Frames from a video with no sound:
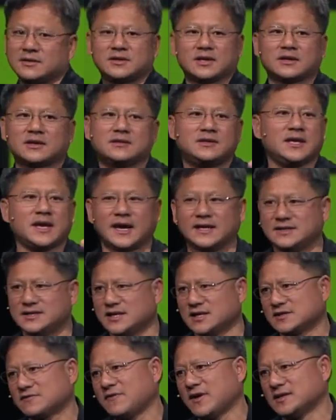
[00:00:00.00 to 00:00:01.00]
The
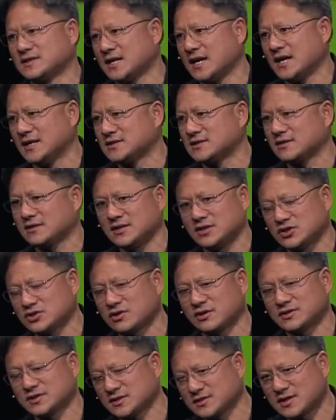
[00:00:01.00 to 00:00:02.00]
idea is fantastic. He
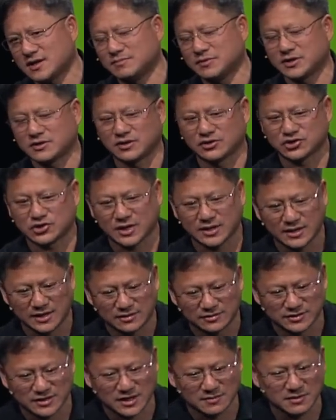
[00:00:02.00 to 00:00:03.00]
starts his company called Shiny
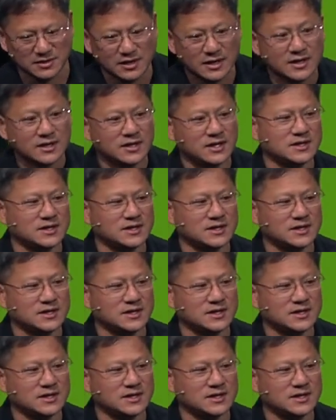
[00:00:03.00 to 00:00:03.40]
Entertainment.